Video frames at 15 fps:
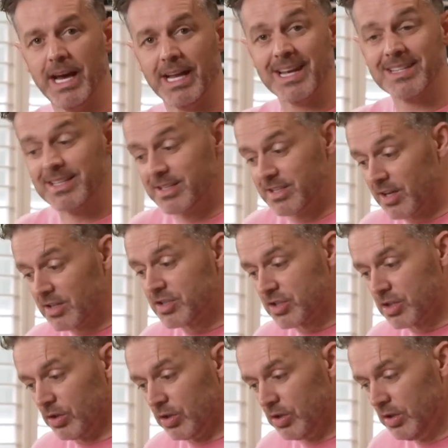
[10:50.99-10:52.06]
And as it does
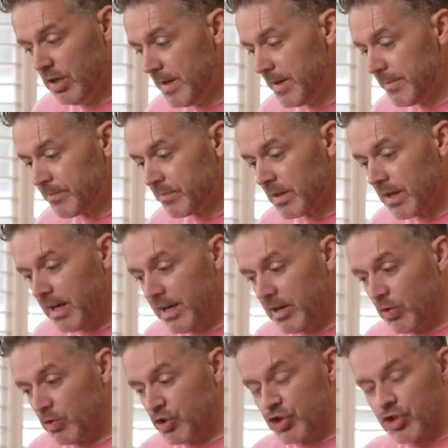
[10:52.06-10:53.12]
so,
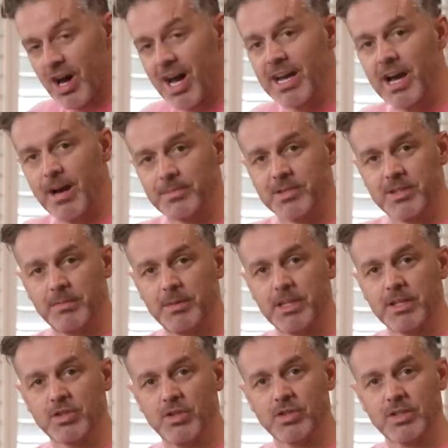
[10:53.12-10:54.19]
it'll dry up some of the
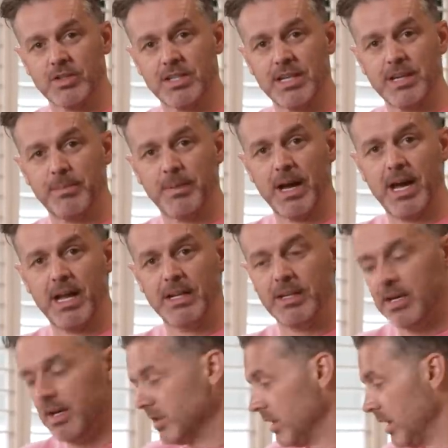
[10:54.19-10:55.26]
sauce that's in the pan.
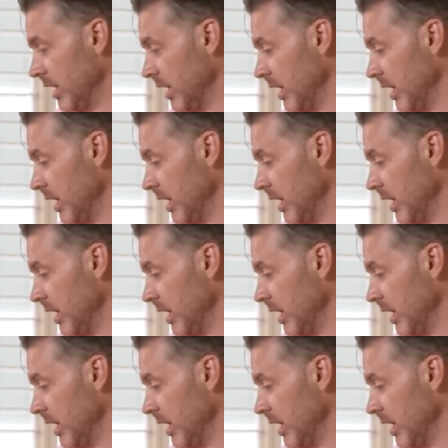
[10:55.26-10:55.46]
Now,